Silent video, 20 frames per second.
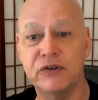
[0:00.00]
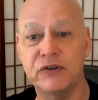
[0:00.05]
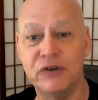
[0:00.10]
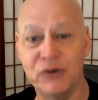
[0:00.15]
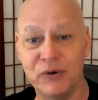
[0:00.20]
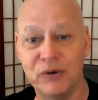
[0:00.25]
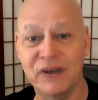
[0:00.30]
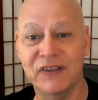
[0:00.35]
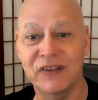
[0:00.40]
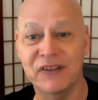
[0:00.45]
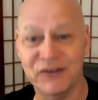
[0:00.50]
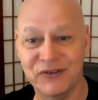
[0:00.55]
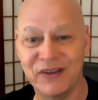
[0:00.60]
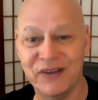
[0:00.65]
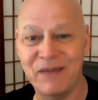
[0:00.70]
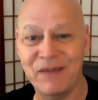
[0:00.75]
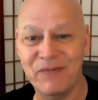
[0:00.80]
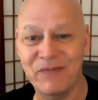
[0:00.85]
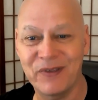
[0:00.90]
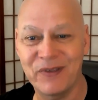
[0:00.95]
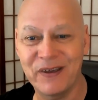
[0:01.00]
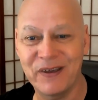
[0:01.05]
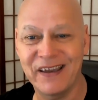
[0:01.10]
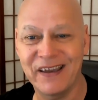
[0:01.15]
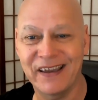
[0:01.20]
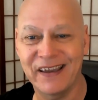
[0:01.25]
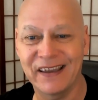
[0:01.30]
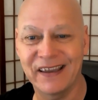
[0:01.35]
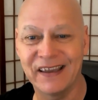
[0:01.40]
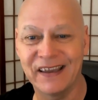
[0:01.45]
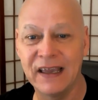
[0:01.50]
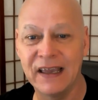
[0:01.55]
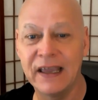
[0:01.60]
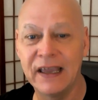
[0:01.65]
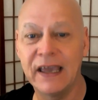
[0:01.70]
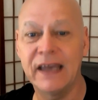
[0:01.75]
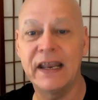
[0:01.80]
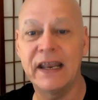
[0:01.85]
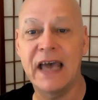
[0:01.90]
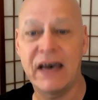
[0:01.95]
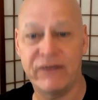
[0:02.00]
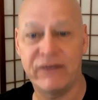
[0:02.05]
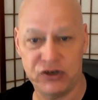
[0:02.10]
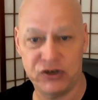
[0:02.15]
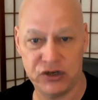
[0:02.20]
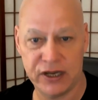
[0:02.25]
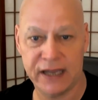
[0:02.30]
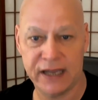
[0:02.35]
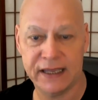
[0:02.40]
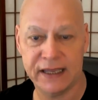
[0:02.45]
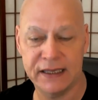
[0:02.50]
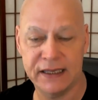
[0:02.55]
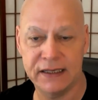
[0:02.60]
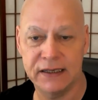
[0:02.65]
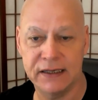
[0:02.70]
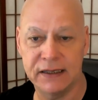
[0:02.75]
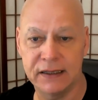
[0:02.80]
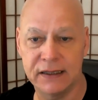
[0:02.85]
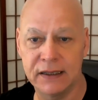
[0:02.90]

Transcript: doing the same thing and have a check in.